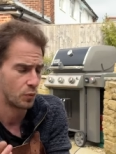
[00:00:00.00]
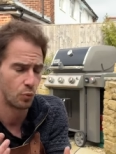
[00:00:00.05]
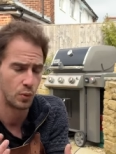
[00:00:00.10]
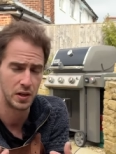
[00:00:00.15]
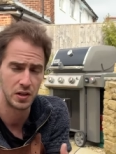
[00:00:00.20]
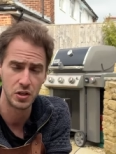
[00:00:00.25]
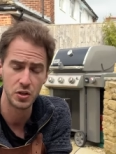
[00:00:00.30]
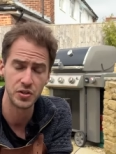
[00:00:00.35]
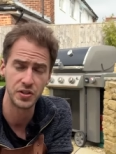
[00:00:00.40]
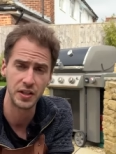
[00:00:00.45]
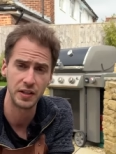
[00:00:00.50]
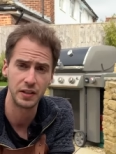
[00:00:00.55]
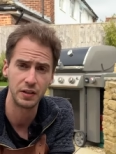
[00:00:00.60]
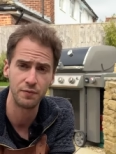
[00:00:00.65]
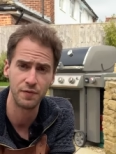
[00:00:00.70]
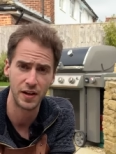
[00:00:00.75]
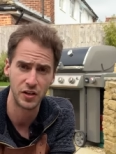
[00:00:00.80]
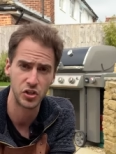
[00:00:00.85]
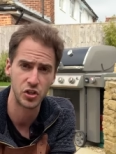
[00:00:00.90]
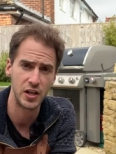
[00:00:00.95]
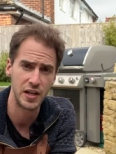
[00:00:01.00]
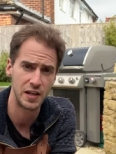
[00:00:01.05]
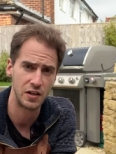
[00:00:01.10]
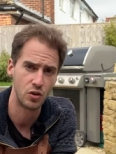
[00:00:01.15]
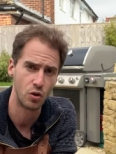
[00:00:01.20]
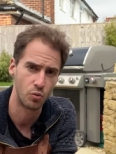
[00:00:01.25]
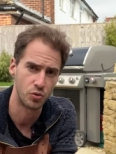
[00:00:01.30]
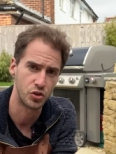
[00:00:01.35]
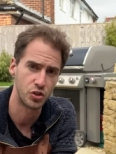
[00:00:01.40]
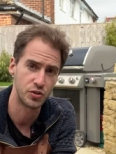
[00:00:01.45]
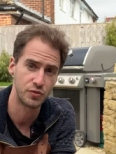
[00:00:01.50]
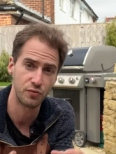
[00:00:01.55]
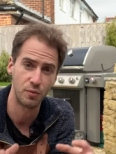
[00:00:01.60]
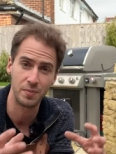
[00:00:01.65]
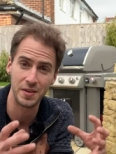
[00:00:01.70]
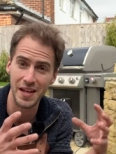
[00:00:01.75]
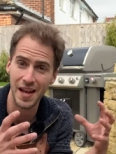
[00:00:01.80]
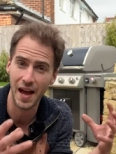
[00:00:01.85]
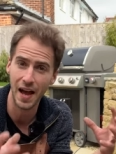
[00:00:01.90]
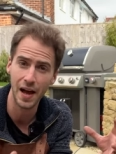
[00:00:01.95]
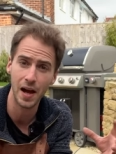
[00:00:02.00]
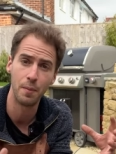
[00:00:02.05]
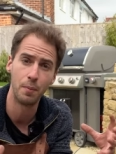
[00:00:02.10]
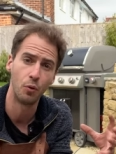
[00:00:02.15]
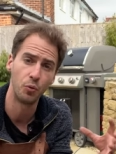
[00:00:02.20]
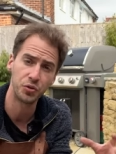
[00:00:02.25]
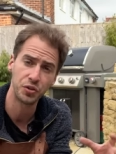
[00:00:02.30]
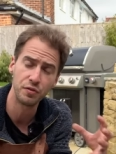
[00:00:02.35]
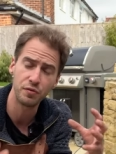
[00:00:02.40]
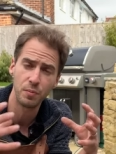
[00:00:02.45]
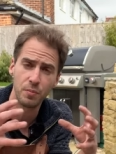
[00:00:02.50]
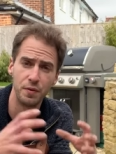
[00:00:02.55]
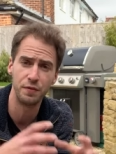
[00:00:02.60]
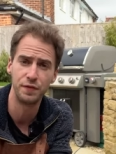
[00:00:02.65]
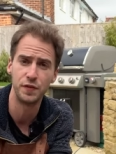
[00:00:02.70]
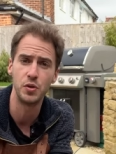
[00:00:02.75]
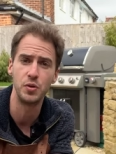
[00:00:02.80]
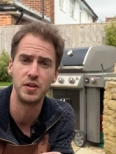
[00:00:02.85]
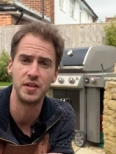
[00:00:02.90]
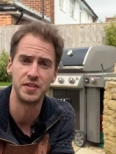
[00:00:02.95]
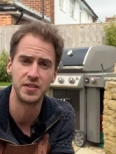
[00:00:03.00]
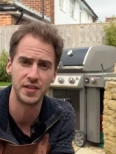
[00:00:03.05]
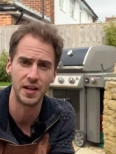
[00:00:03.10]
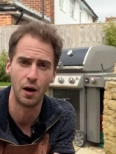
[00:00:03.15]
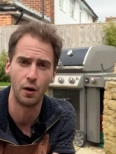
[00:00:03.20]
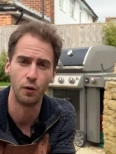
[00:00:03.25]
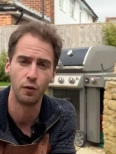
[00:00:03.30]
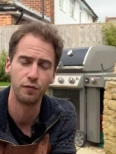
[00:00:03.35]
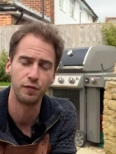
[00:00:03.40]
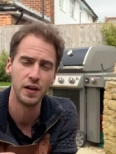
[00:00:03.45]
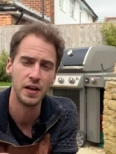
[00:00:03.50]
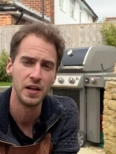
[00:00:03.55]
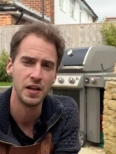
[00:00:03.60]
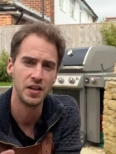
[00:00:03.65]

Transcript: We're using convection heat not just from the air, but also from the food itself.